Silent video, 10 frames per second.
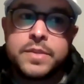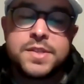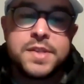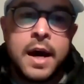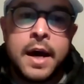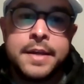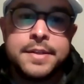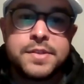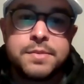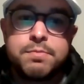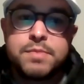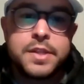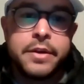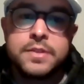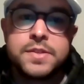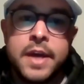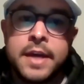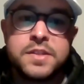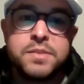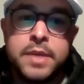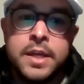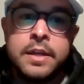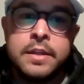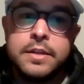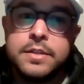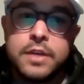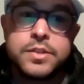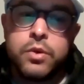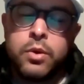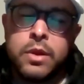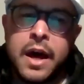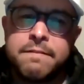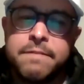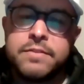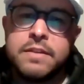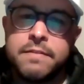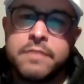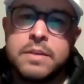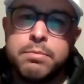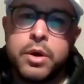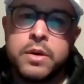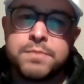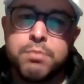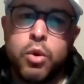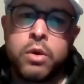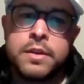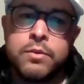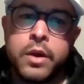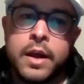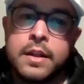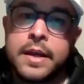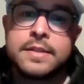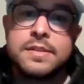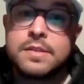Size, skill set, speed. He does throw a lot of 50-50 balls, more than what I'd like to